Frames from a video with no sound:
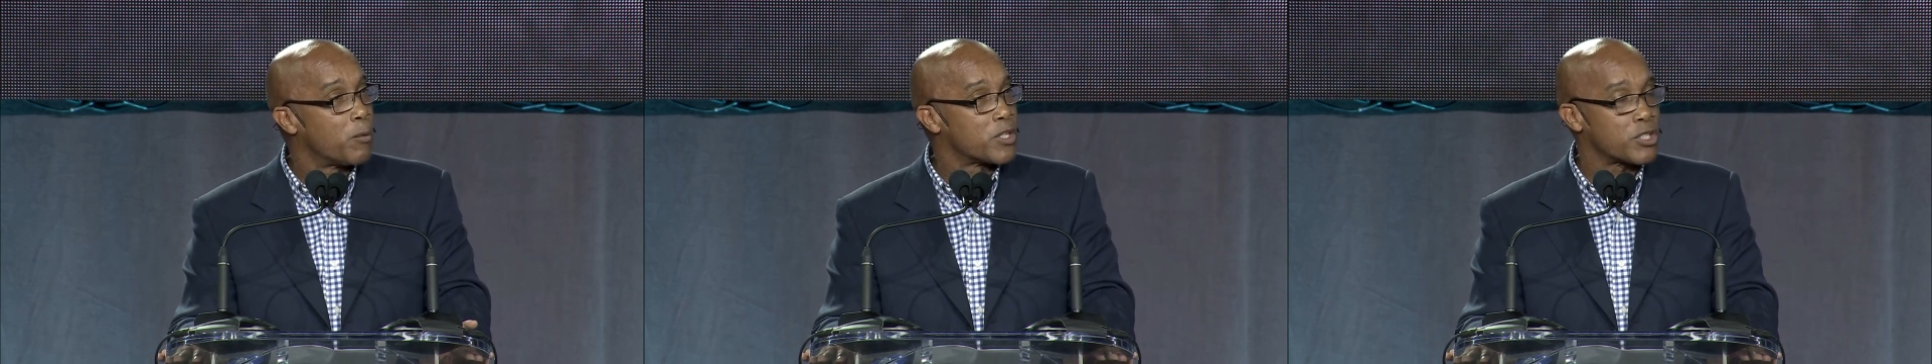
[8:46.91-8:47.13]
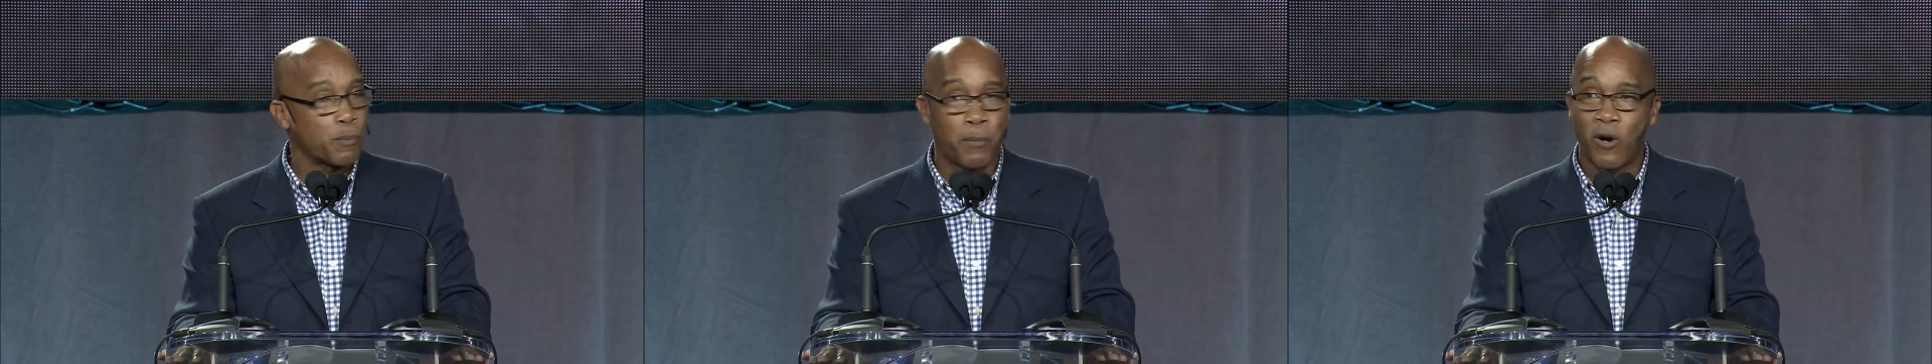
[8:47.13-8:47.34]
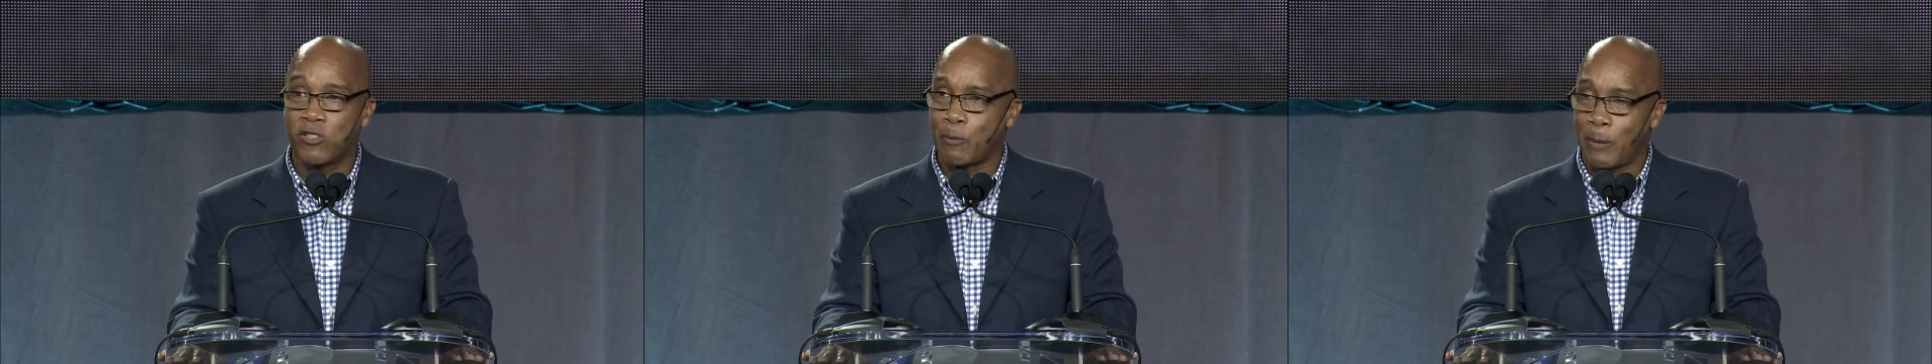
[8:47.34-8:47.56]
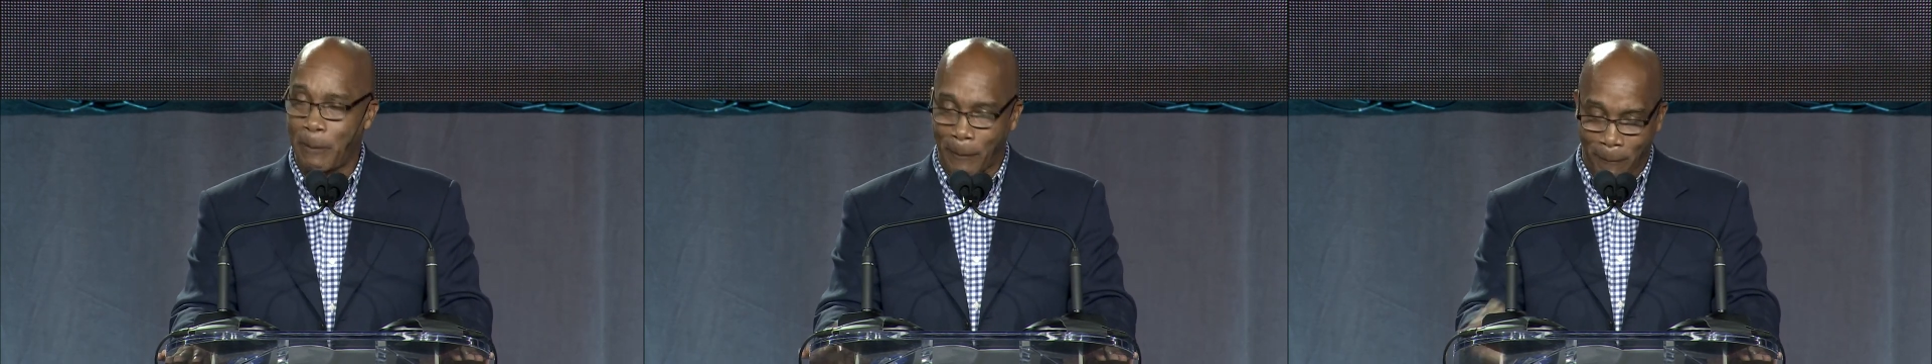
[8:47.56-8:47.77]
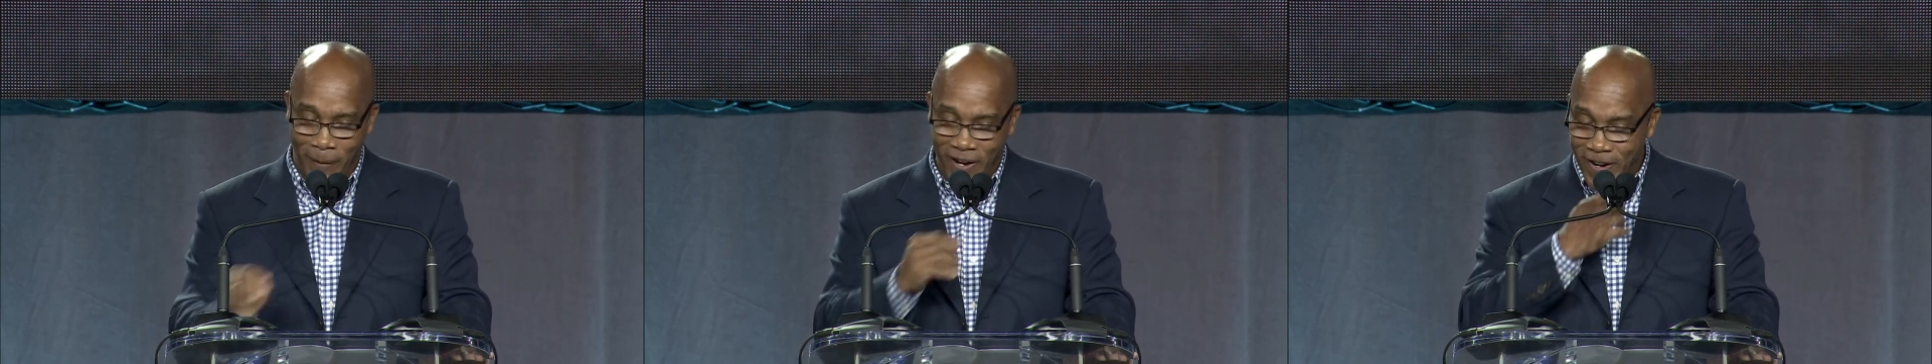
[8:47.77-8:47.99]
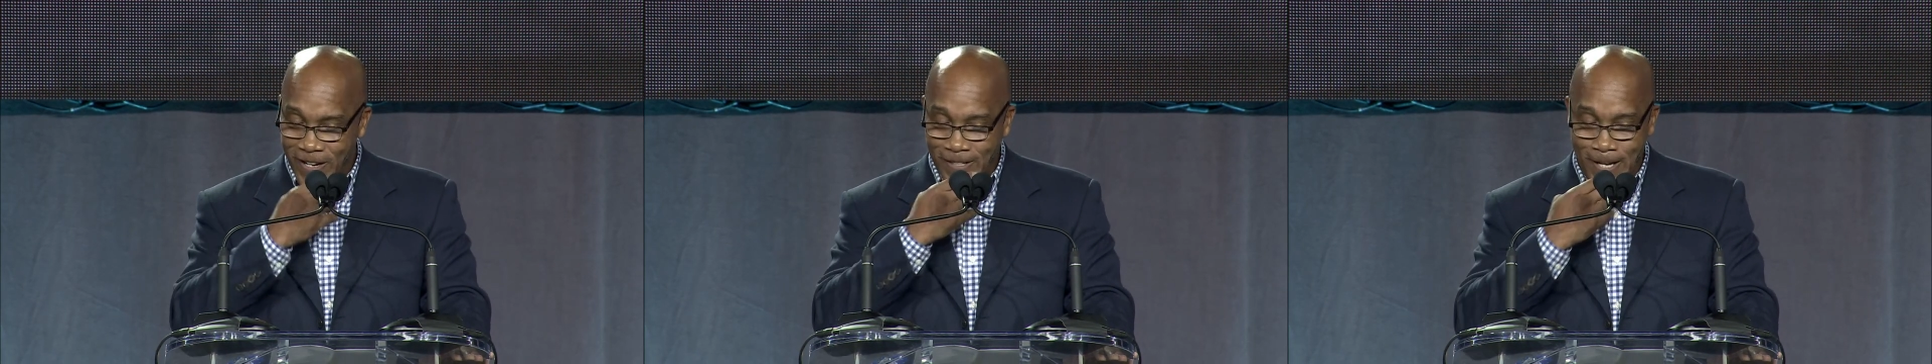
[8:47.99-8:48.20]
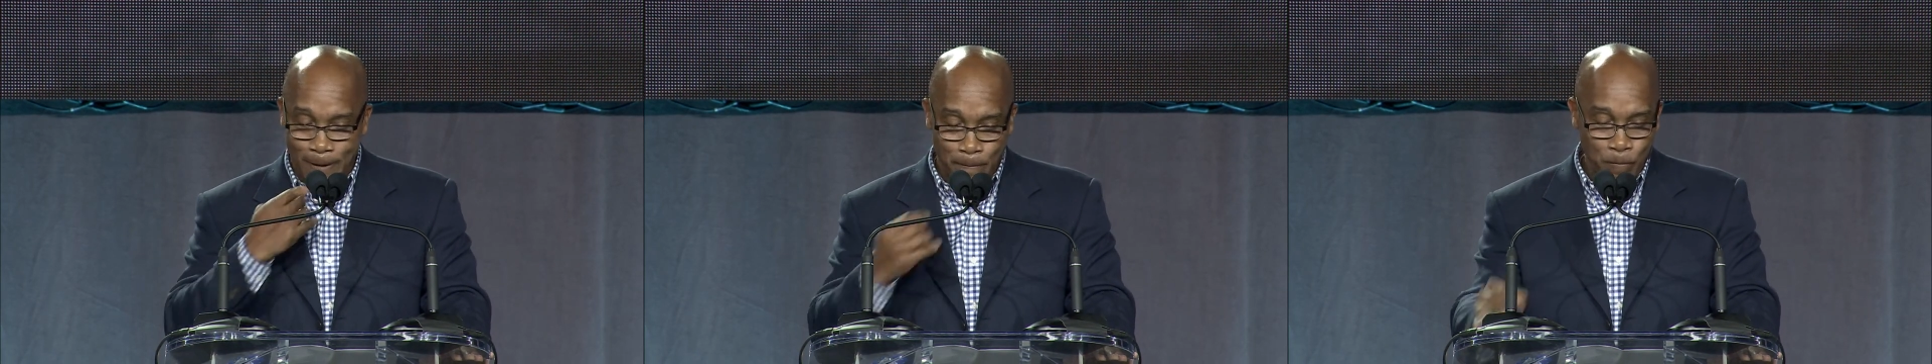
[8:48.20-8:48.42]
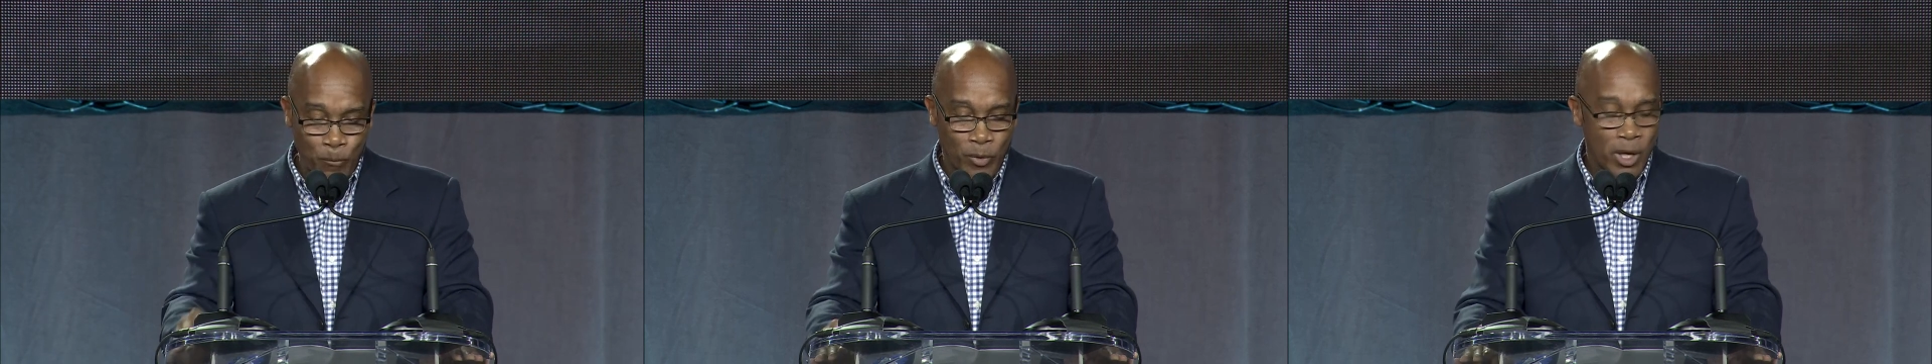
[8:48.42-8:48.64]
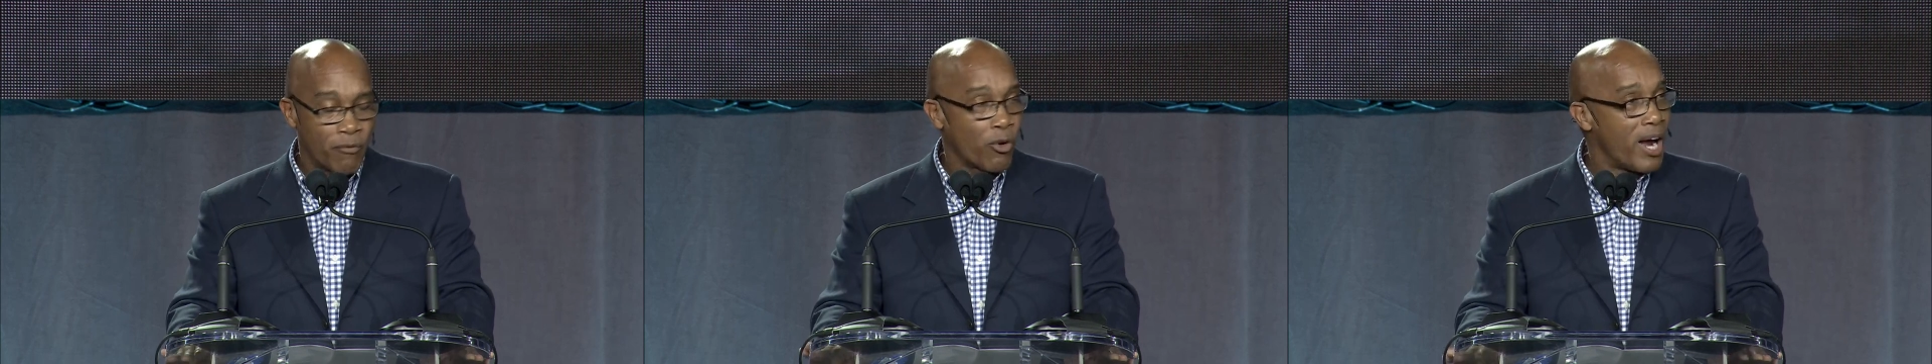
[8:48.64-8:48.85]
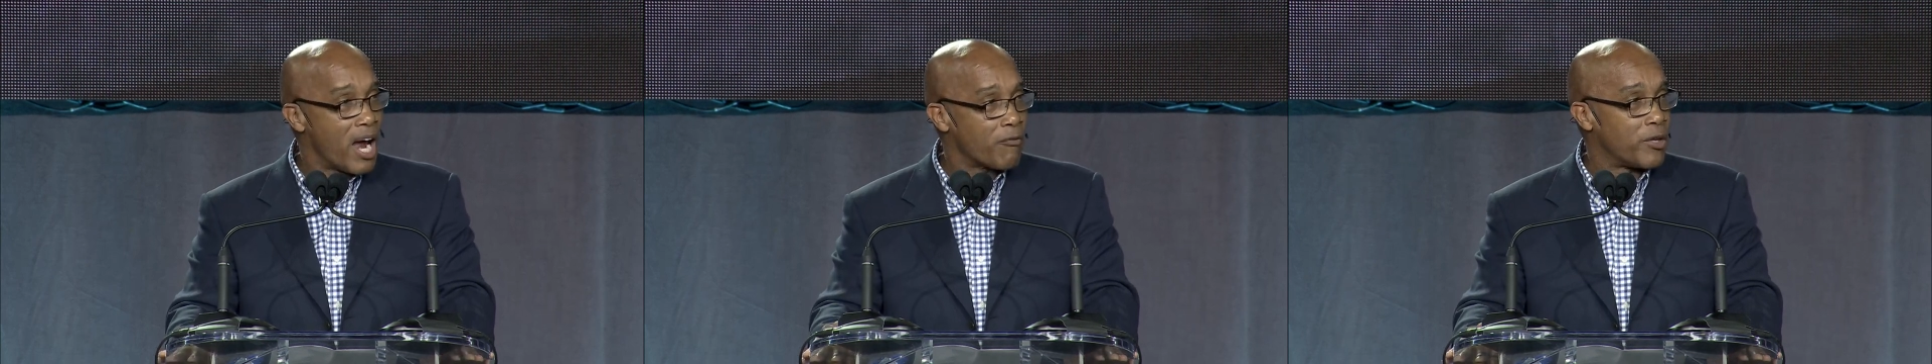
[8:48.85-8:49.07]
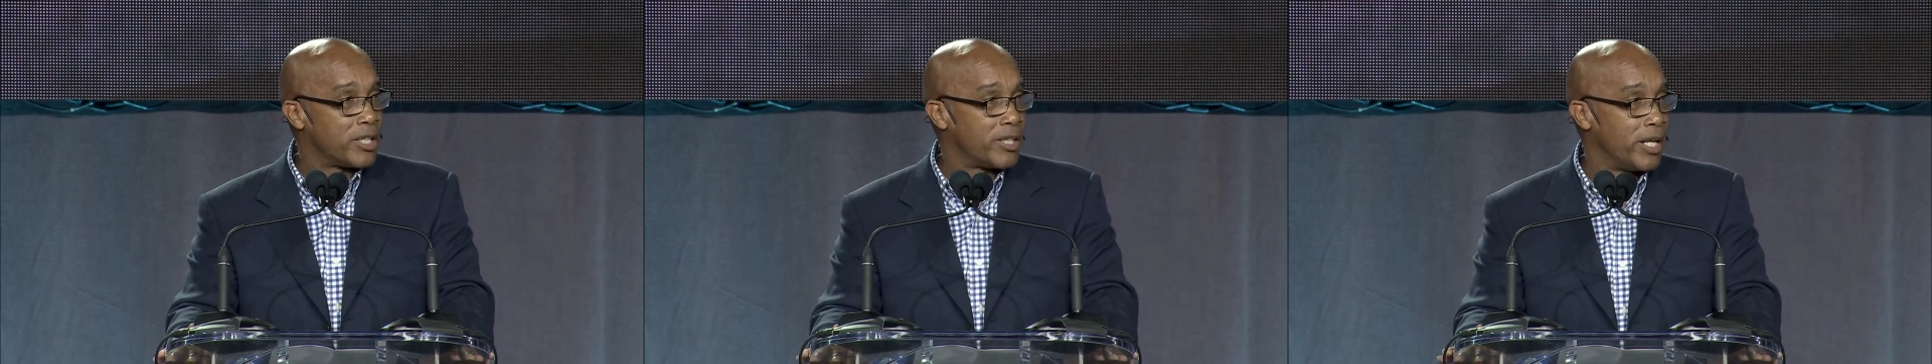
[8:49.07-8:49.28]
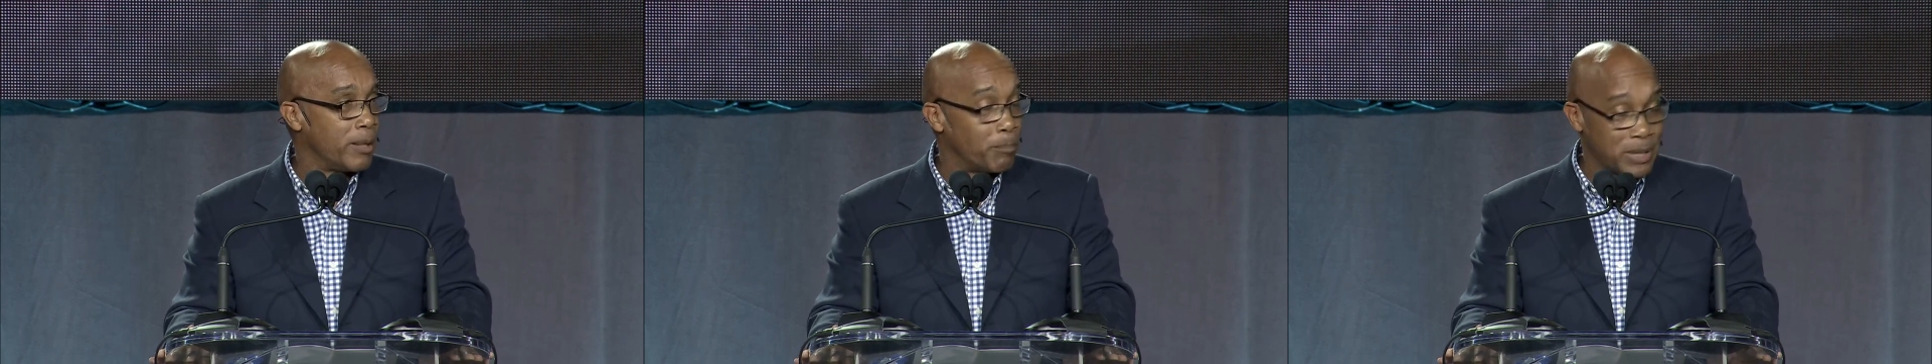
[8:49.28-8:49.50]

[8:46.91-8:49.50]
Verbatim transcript: we're supposed to be preparing them for everything.